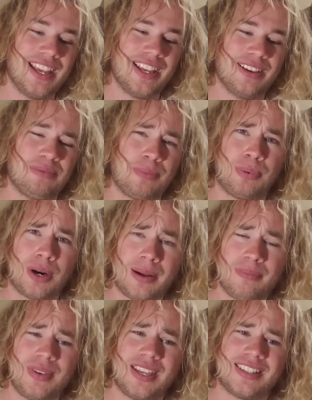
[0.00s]
The
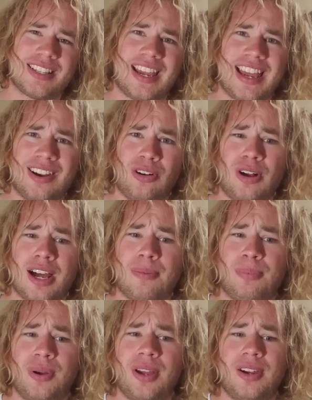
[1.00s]
problem is I had a lot
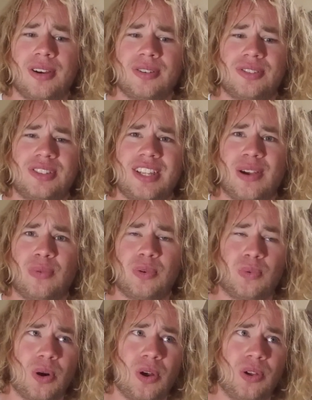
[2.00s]
of players that
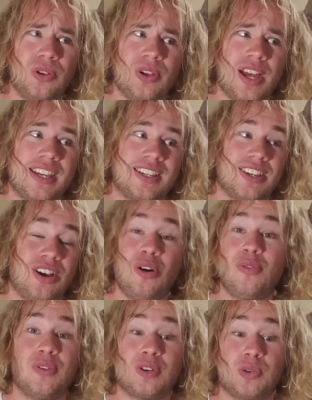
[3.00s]
would roll like
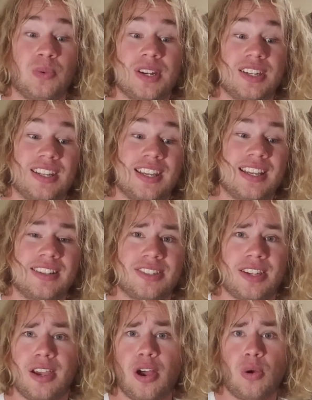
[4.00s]
over 20 to hit and
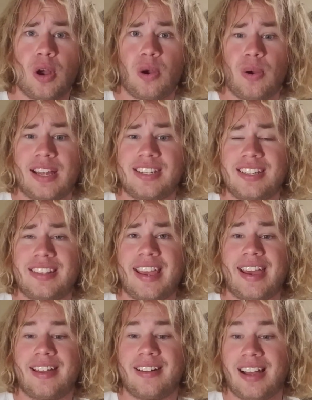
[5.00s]
say, oh, I did that.